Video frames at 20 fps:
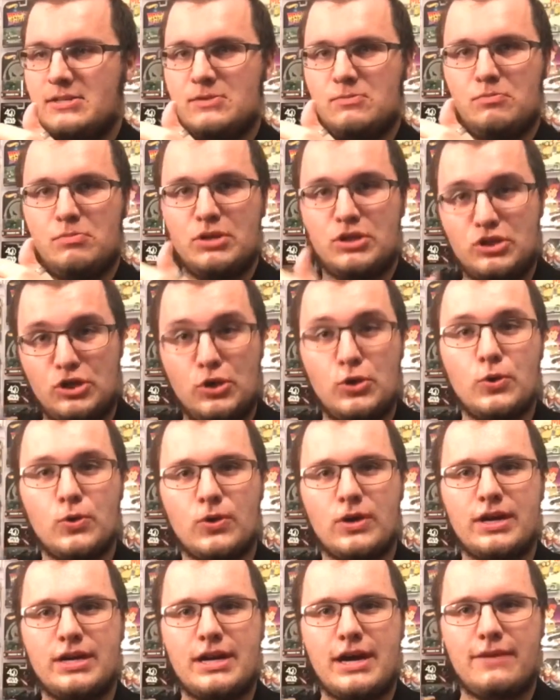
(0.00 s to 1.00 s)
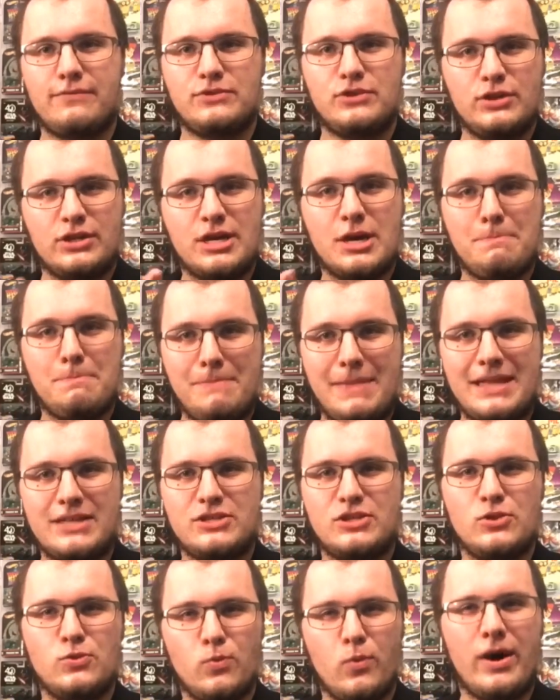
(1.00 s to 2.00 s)
mature enough to commit
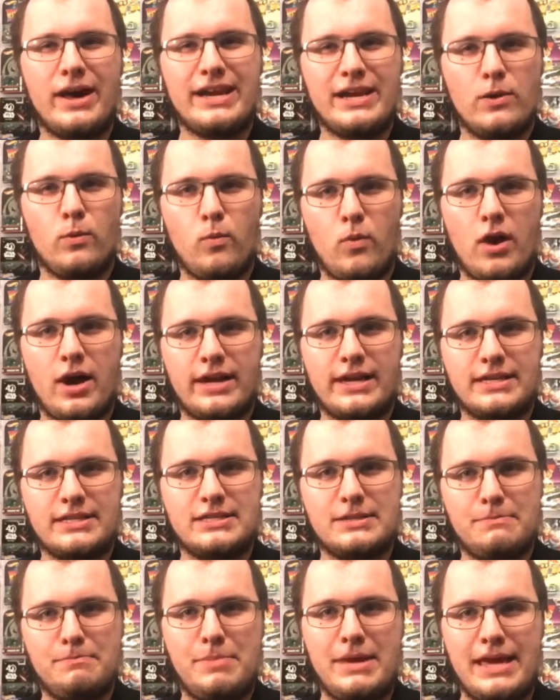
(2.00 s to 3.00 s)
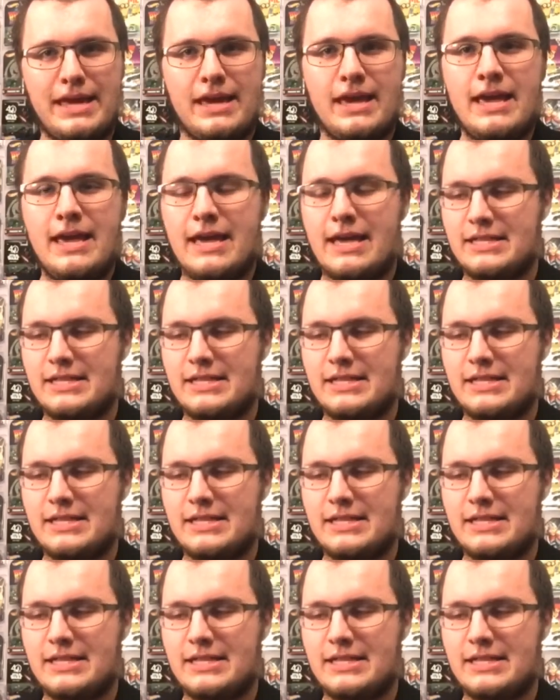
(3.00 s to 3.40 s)
to what it wanted to be.